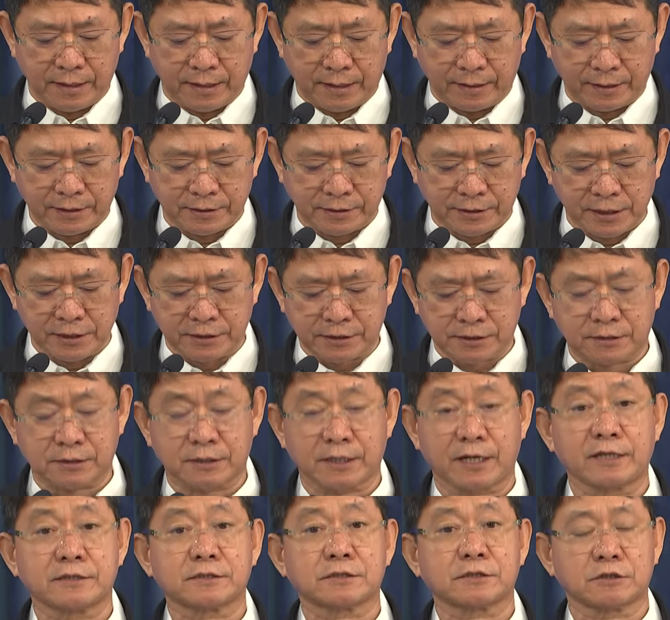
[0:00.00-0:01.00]
resist
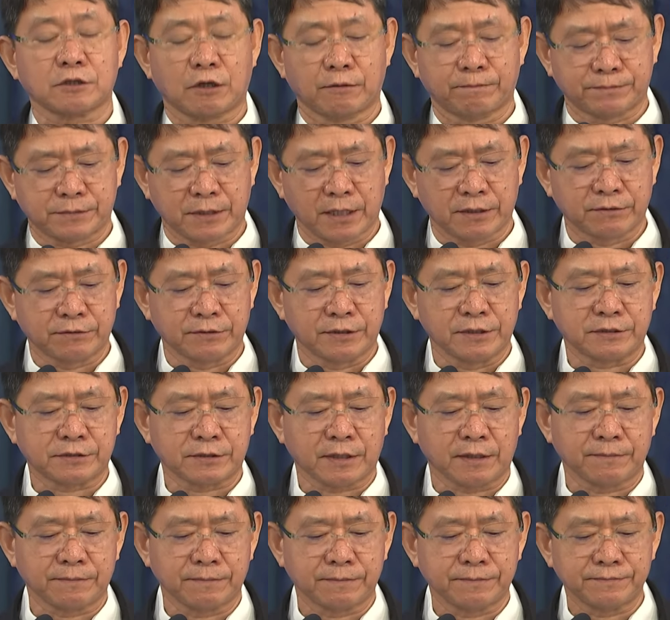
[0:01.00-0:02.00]
threats of
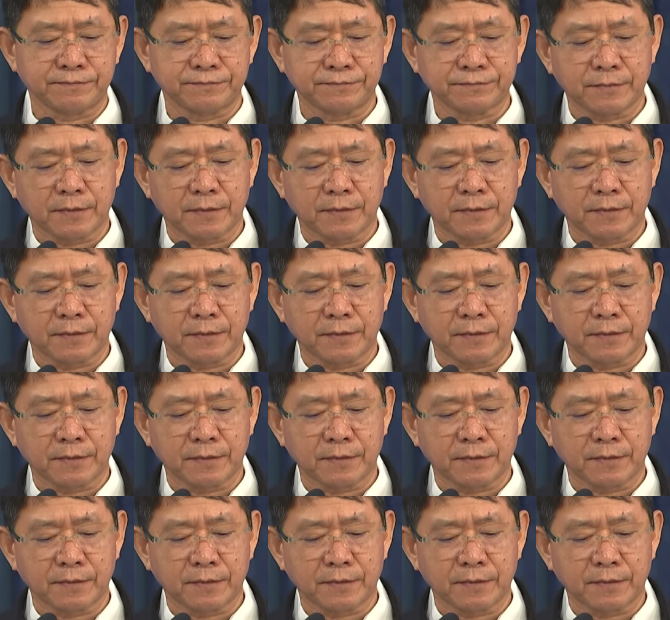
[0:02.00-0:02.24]
terrorism.